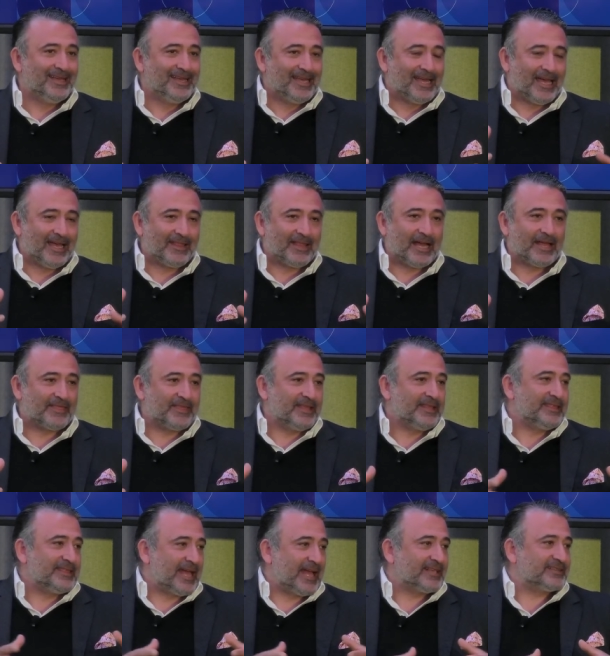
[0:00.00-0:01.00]
and I
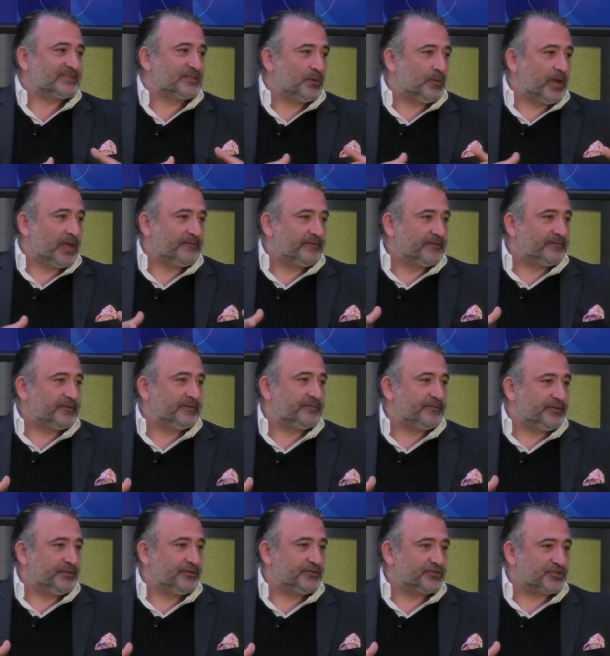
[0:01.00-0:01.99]
think that's the wave of the
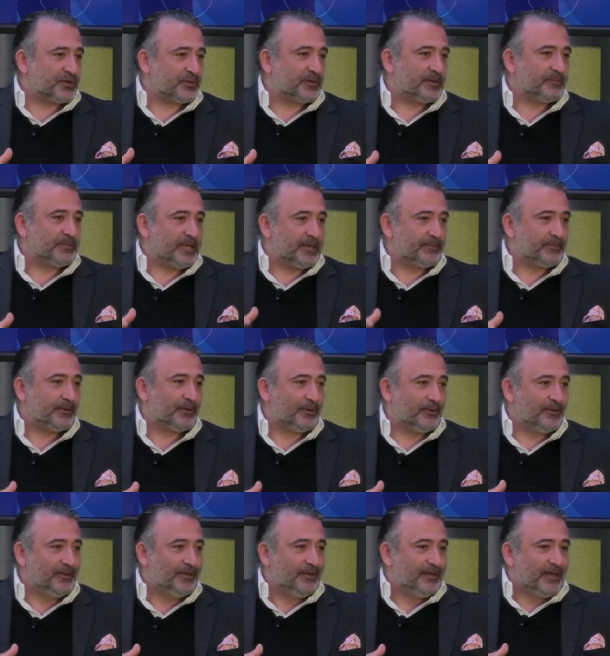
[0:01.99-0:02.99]
future where
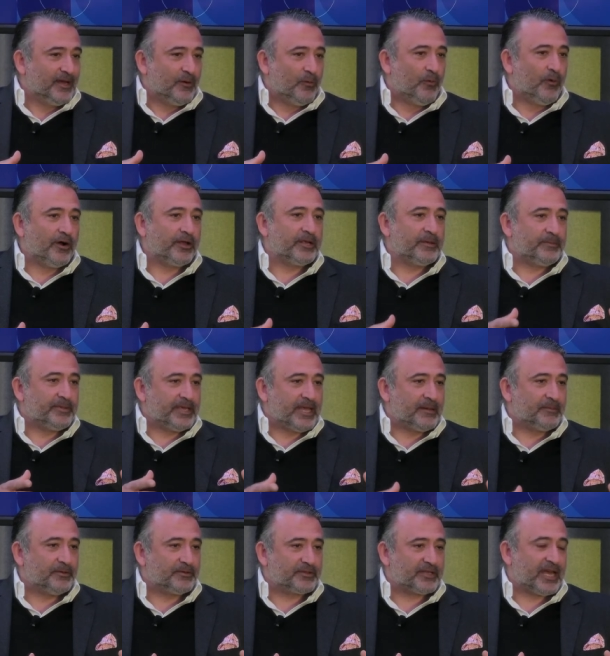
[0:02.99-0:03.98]
people want to be
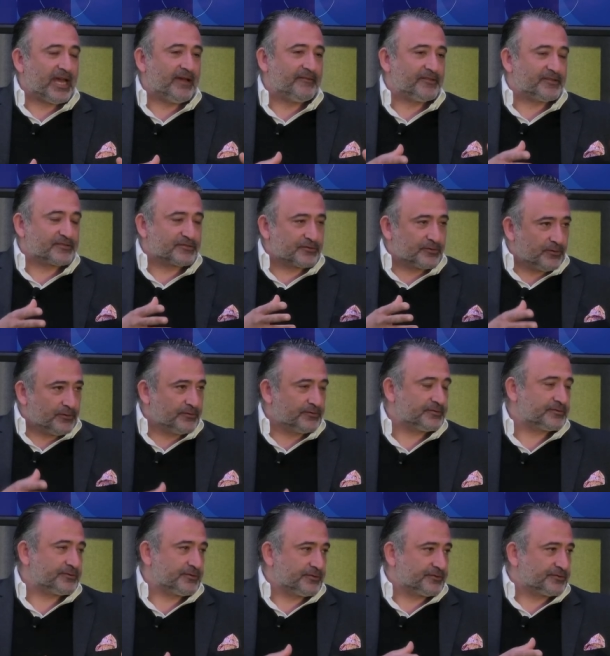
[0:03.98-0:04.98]
able to have a sole
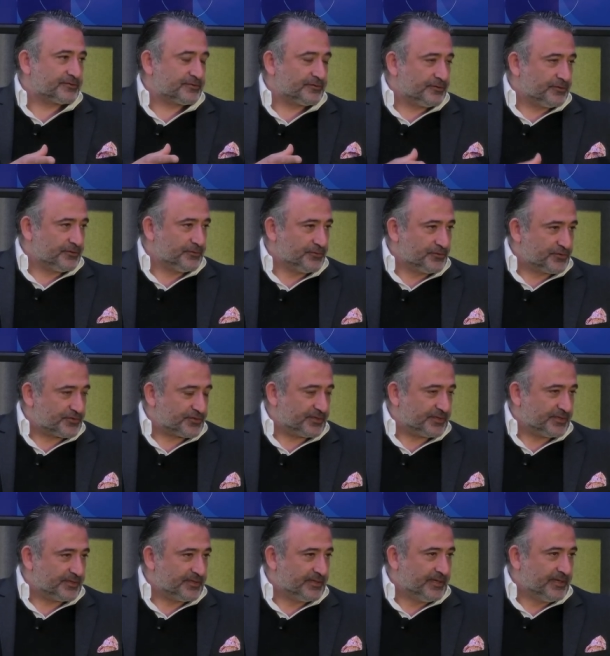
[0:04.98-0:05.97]
source solution.